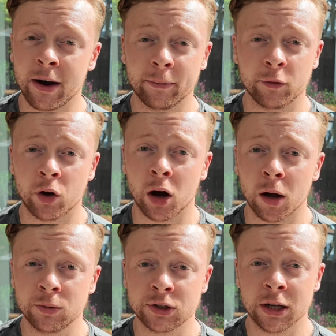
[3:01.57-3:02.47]
grams of
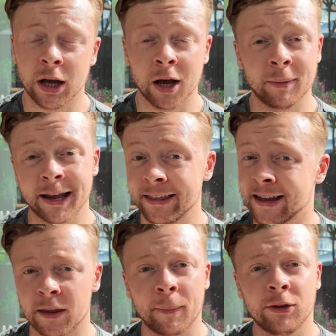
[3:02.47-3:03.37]
carbs. Again,
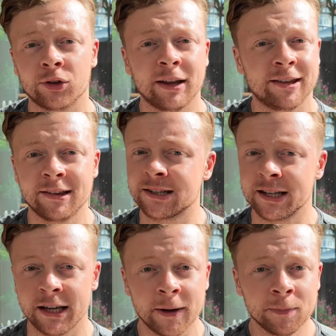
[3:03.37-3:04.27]
that depends on
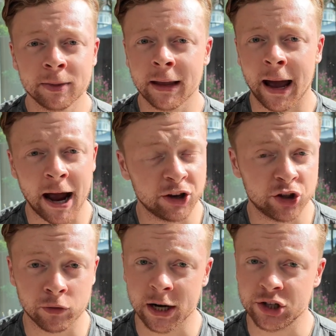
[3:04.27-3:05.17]
intensity and
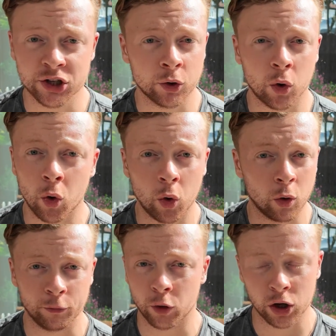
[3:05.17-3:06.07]
duration
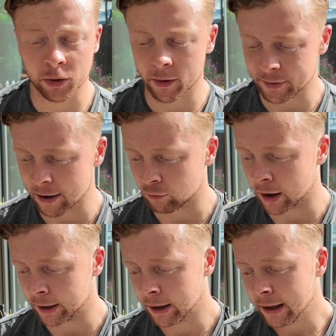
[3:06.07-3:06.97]
or volume of that
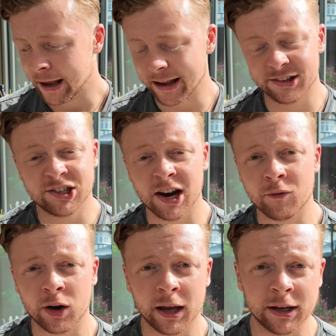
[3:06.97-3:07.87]
run. It's
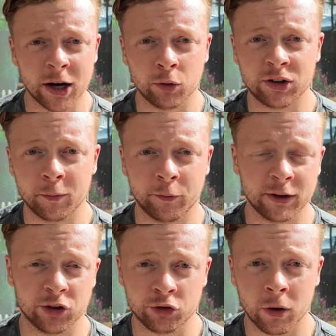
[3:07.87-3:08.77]
generally,
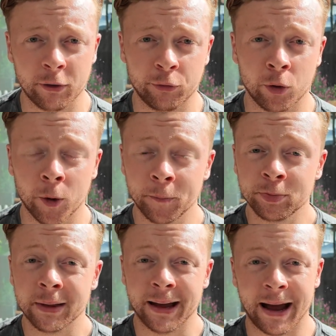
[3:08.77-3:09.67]
something to strive for.
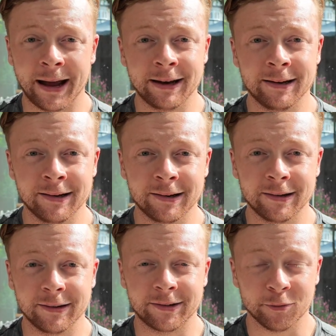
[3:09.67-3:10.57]
And
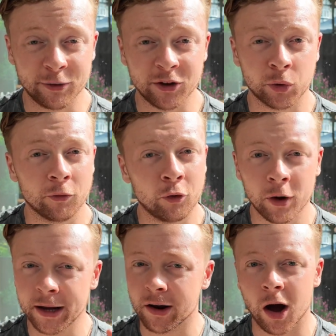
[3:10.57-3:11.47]
some things to
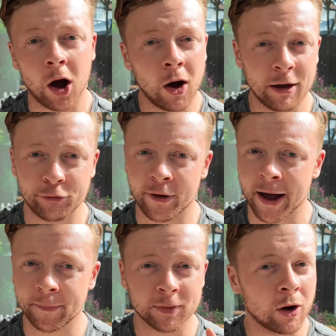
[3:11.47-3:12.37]
avoid are high
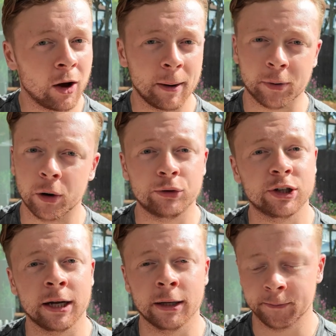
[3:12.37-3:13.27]
fat, high
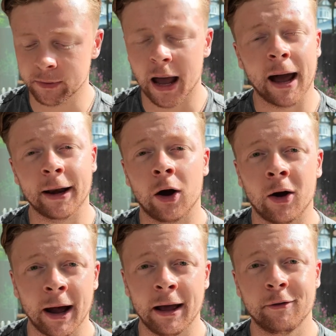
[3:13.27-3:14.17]
protein, and
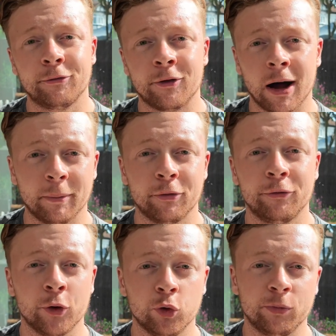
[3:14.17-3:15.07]
high fiber
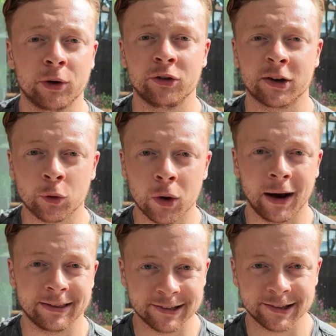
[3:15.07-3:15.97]
foods, because they're all
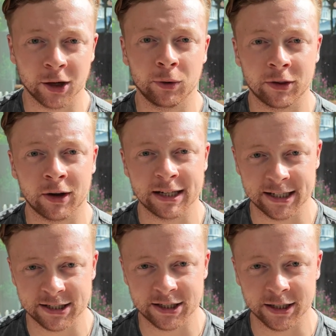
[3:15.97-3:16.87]
going to slow the
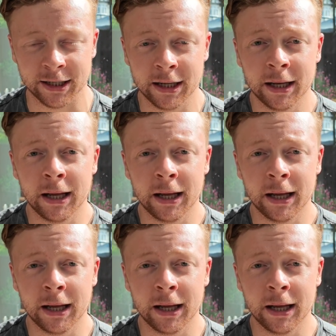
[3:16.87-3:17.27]
digestion